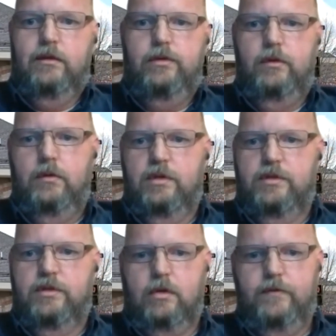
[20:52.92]
to a
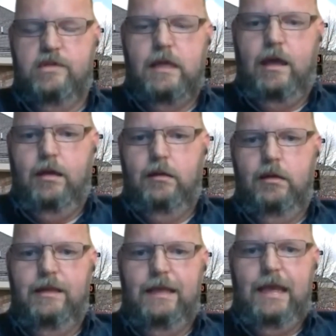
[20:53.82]
service that
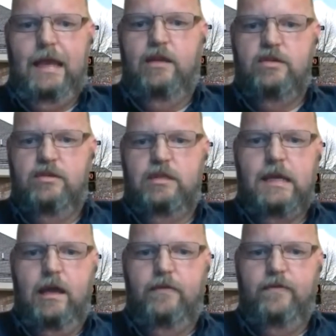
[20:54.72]
the agency
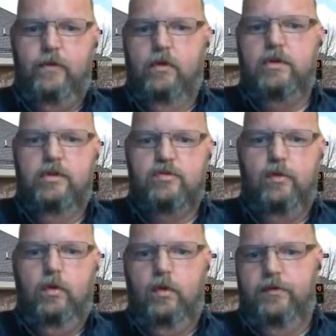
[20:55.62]
had full
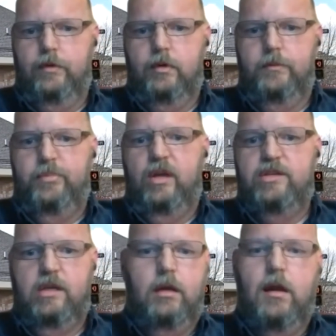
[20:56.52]
control over
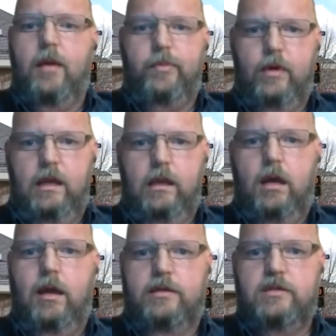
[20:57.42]
budget and operating
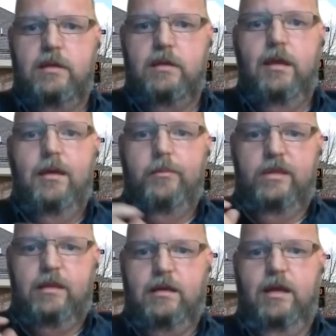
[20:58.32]
costs,
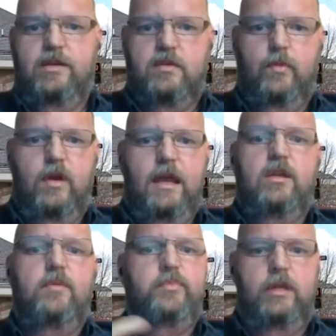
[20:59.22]
but the customer
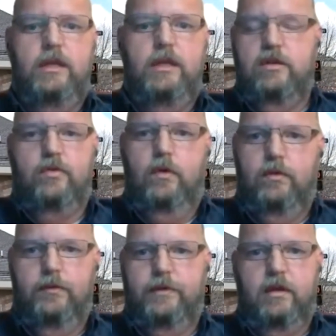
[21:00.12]
had complete
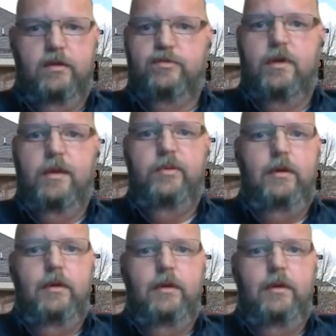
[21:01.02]
control over their trip
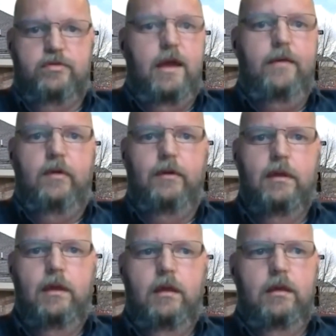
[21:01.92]
and their travel.
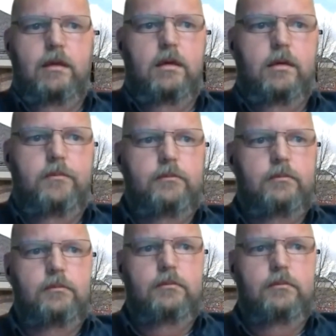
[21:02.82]
Um,